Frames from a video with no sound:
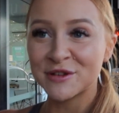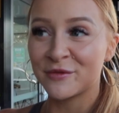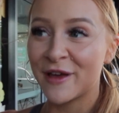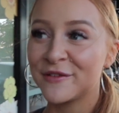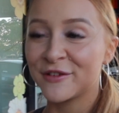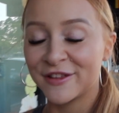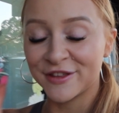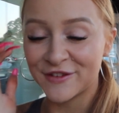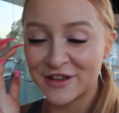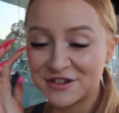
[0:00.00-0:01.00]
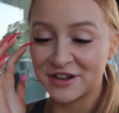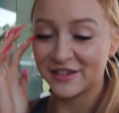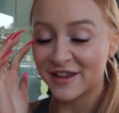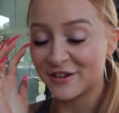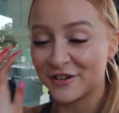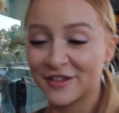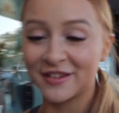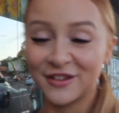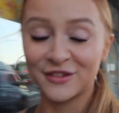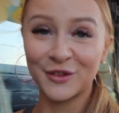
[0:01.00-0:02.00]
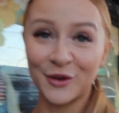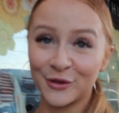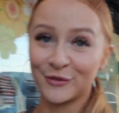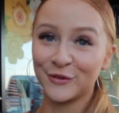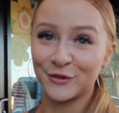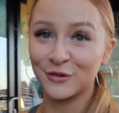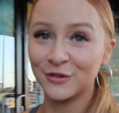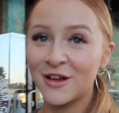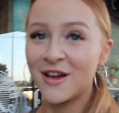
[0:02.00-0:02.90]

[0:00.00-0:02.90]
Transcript: much flavor in the veggies, and honestly so full.